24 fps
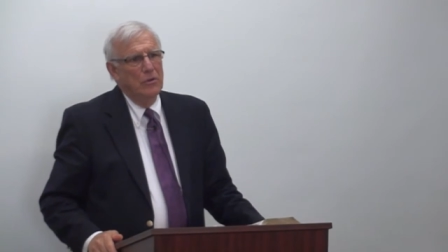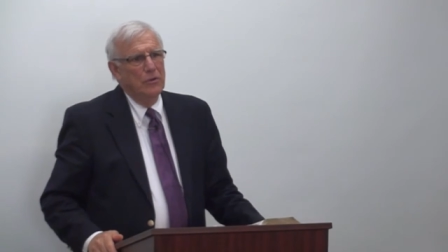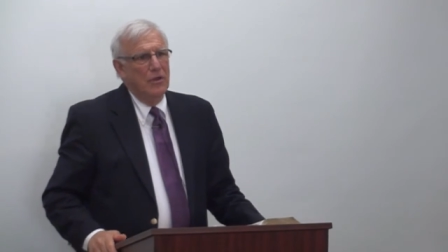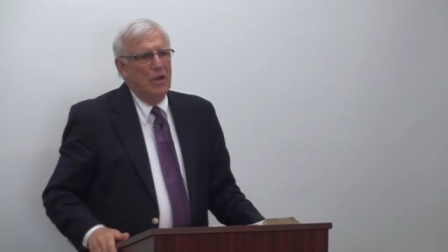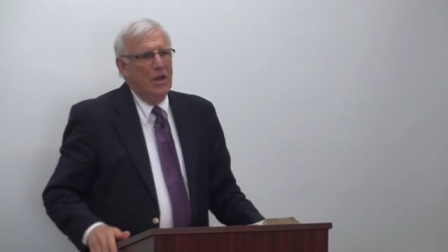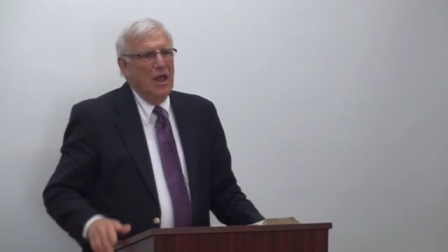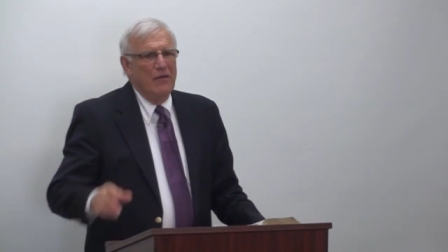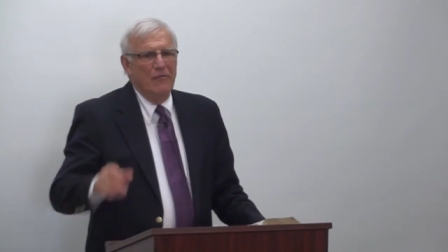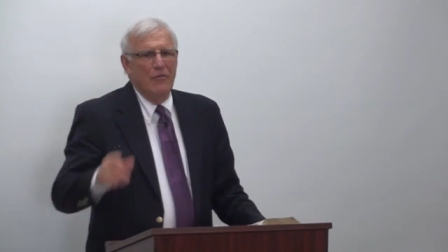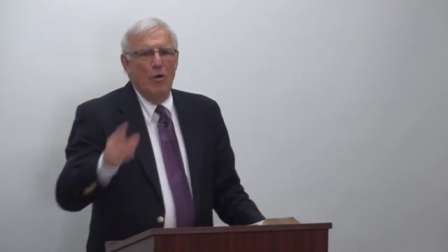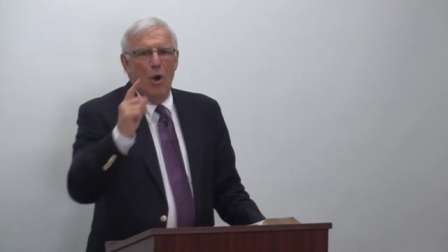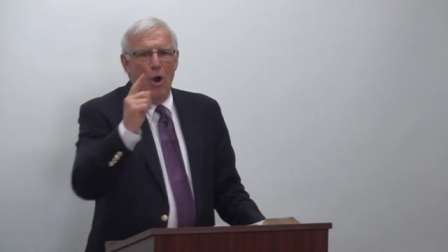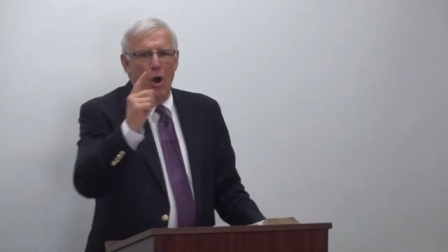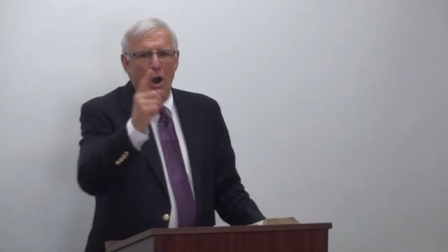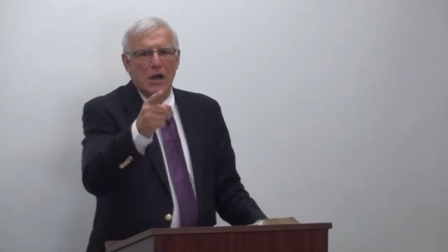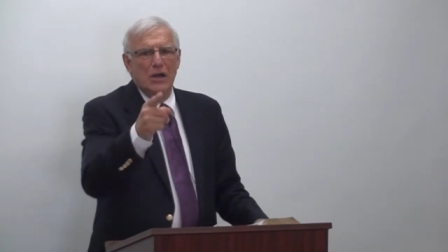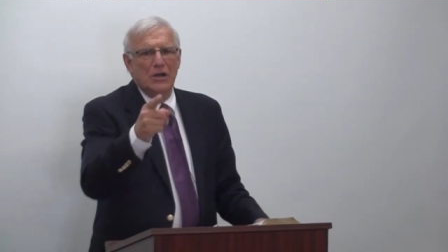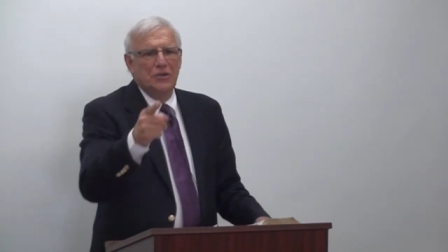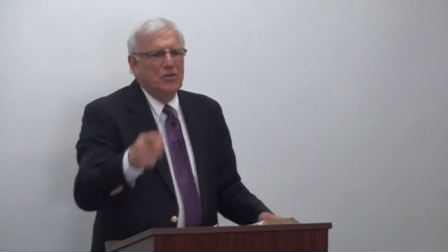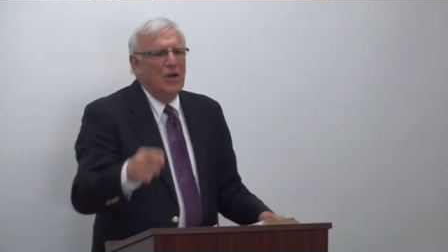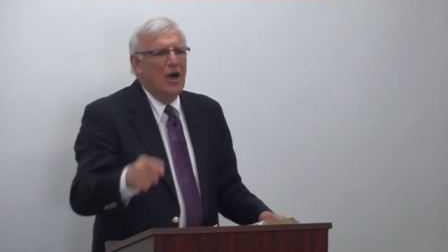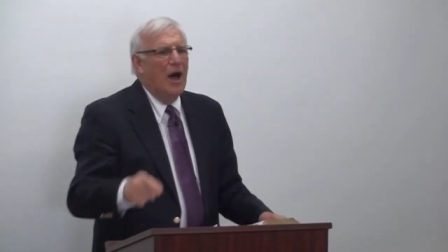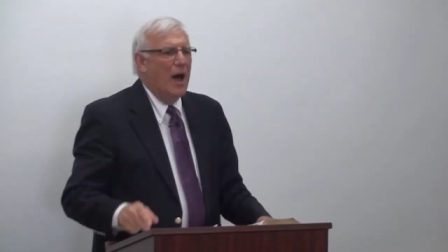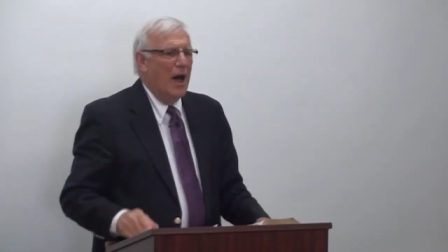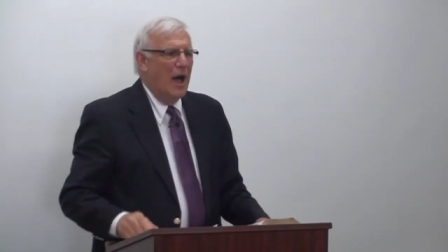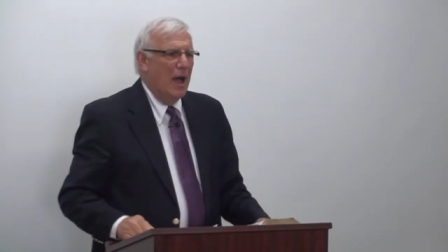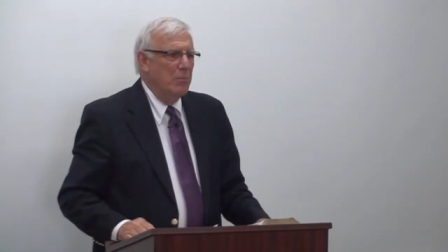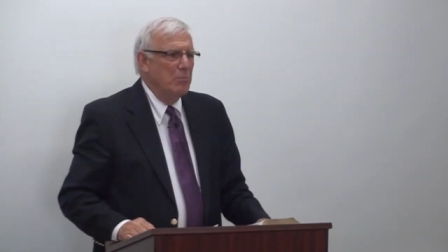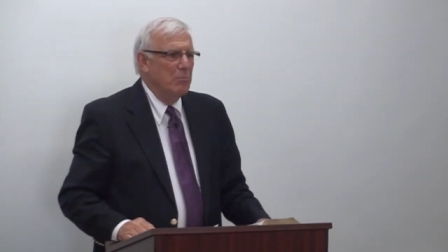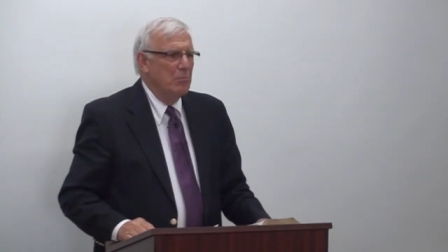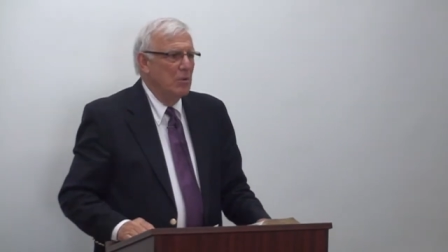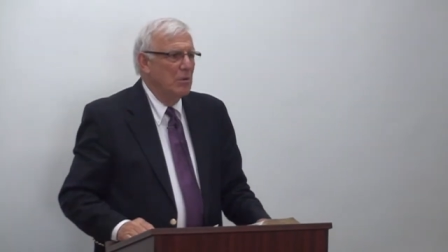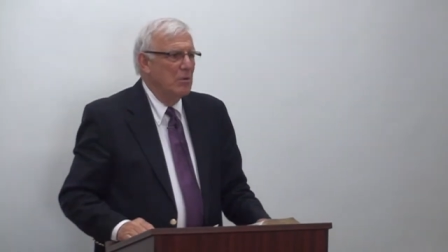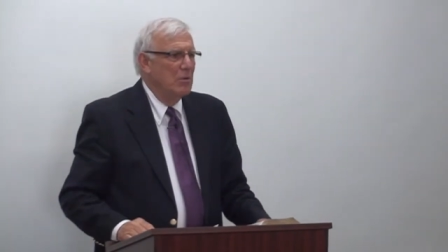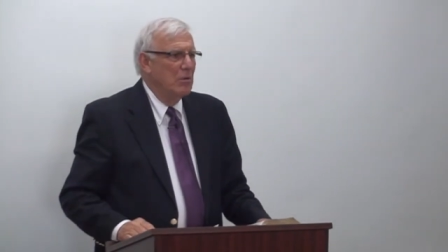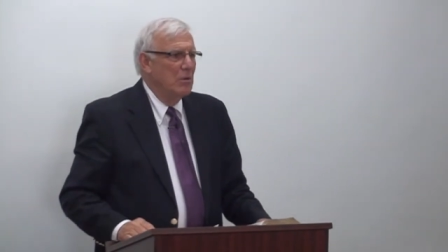you'd have a hard
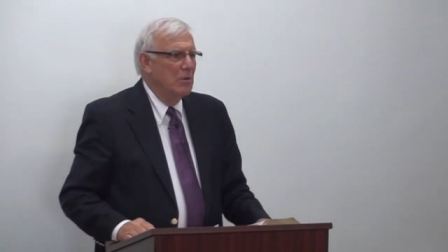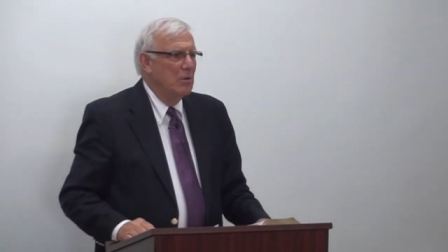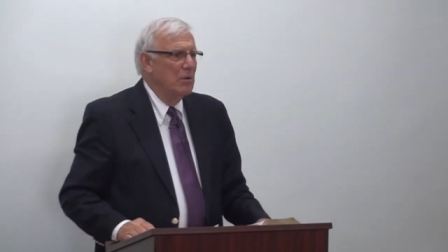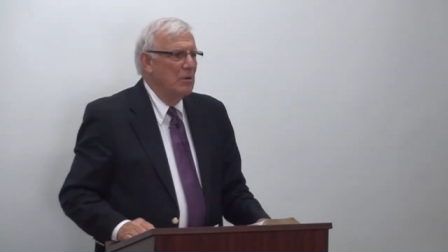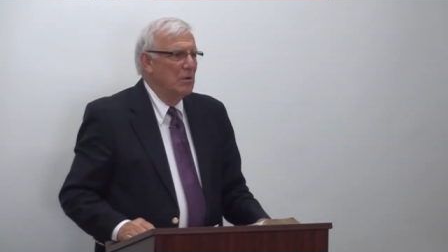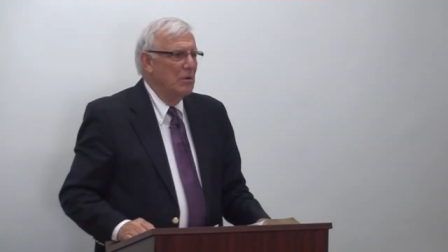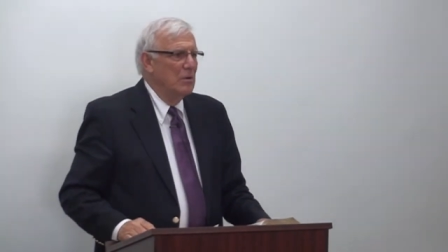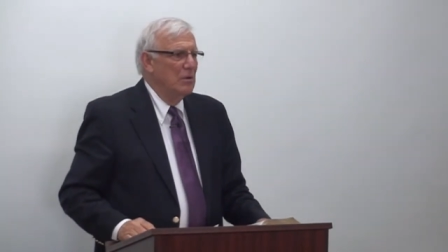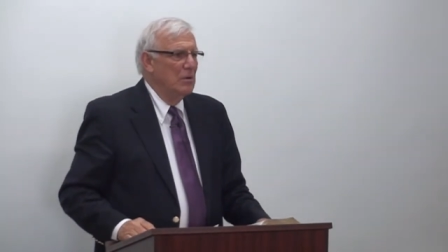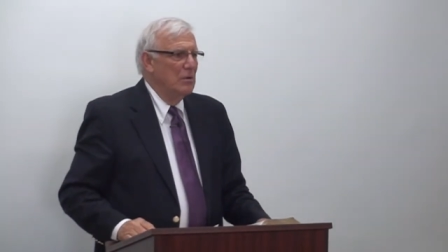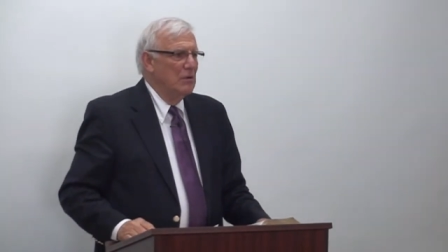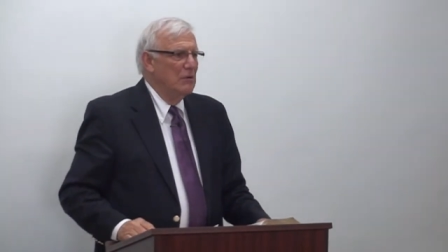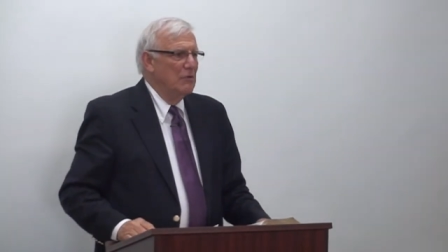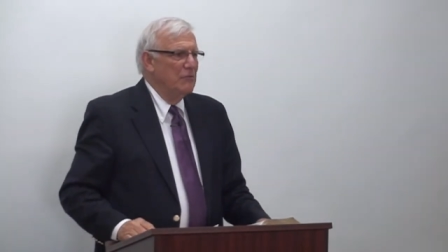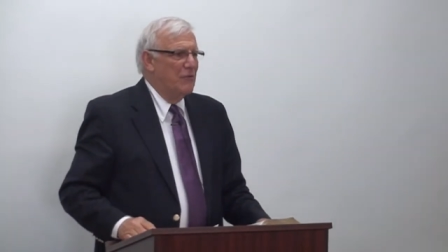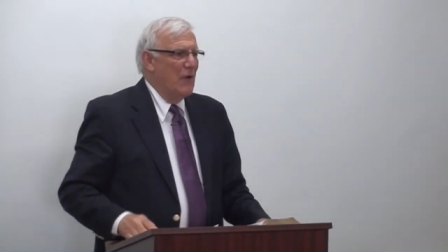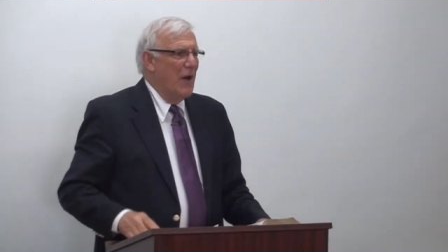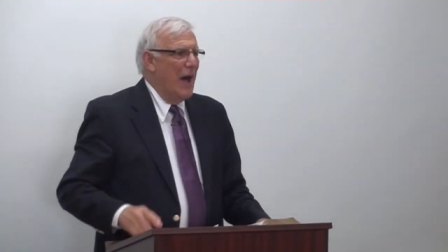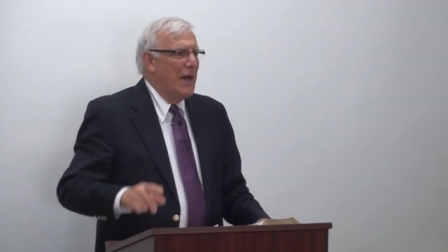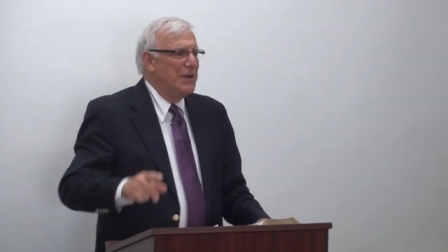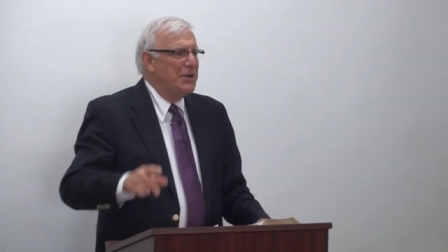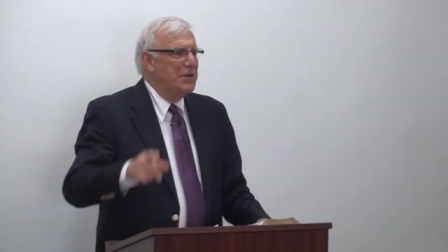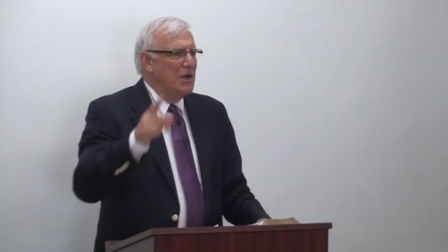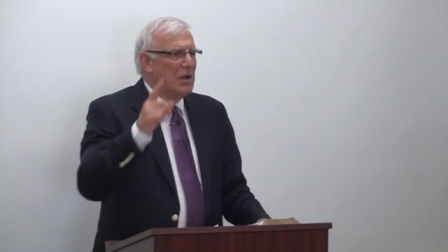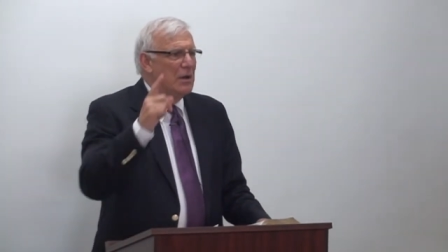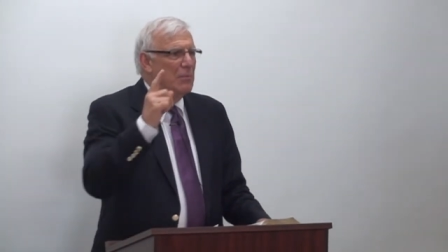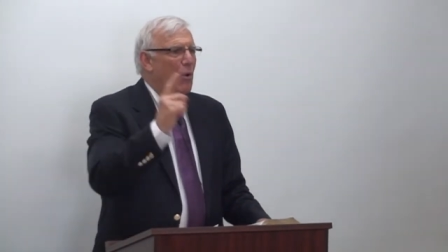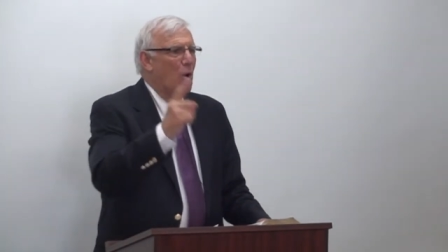time finding